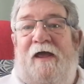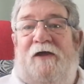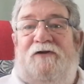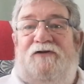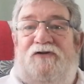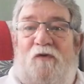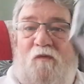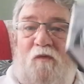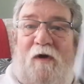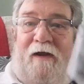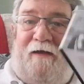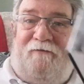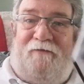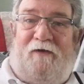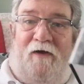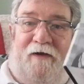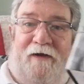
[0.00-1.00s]
So what
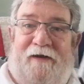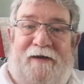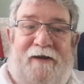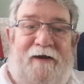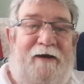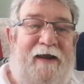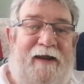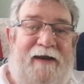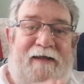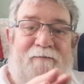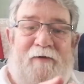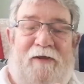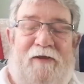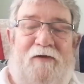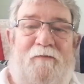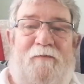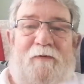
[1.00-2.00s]
I've got in here,
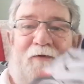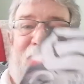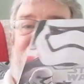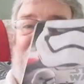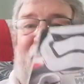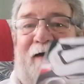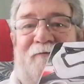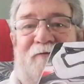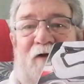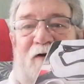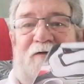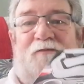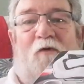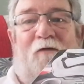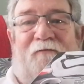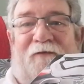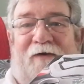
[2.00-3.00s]
anybody who put $5
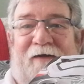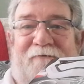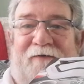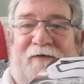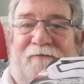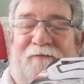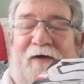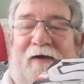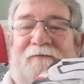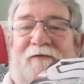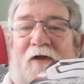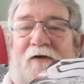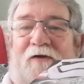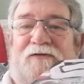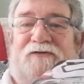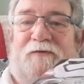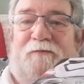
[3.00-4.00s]
more, for every
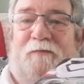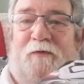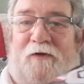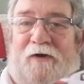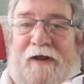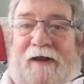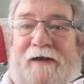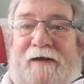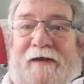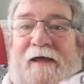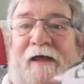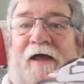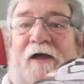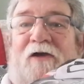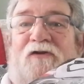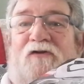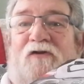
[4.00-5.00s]
$5 you put in,
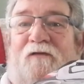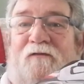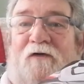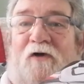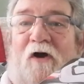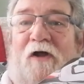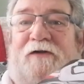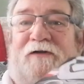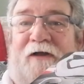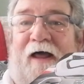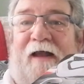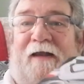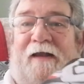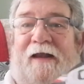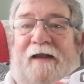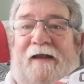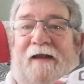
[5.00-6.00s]
you've got a
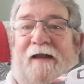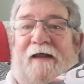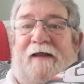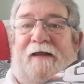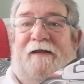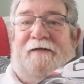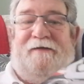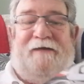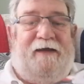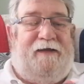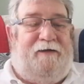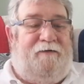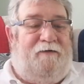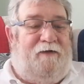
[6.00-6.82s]
little ticket.